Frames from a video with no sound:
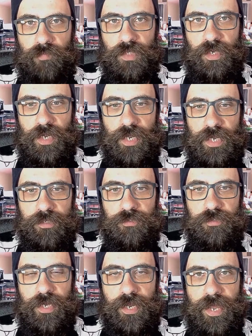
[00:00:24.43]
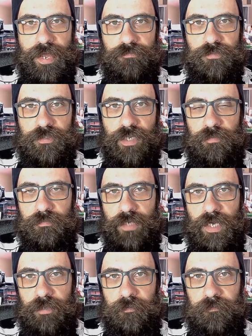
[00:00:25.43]
And today I have
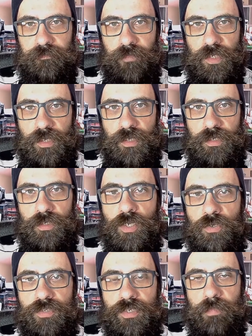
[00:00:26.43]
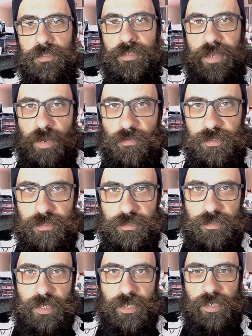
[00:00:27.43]
some news about
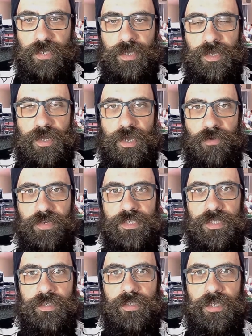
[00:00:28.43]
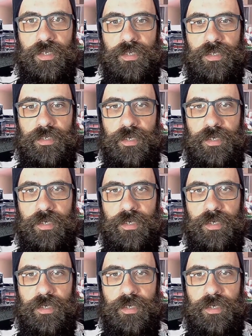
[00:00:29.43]
cameras. I recently